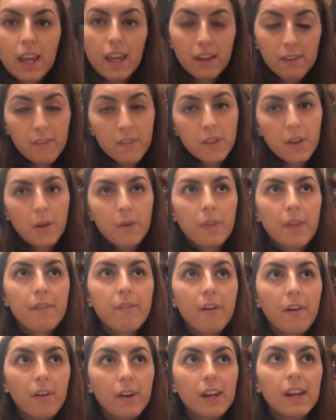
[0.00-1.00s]
Even though they're
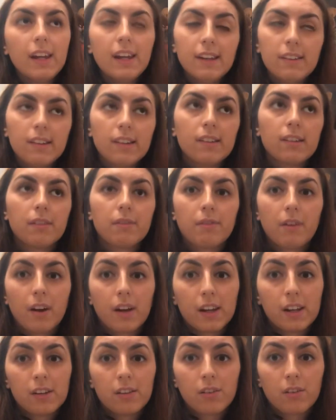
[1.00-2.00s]
very easy to
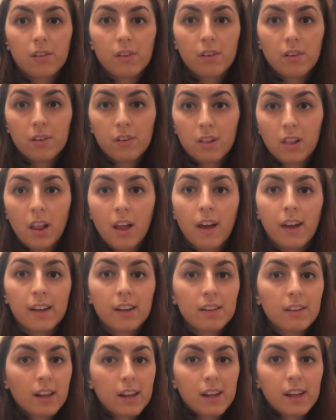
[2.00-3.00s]
find
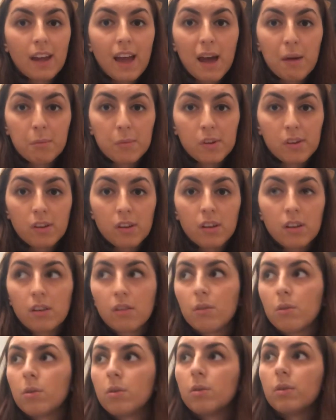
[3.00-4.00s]
online, like
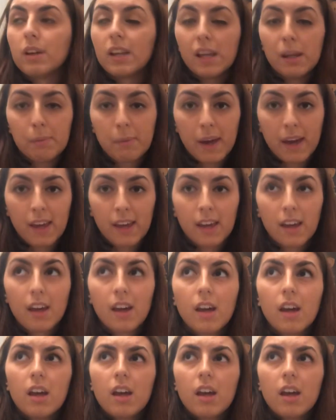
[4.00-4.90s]
Amazon or eBay,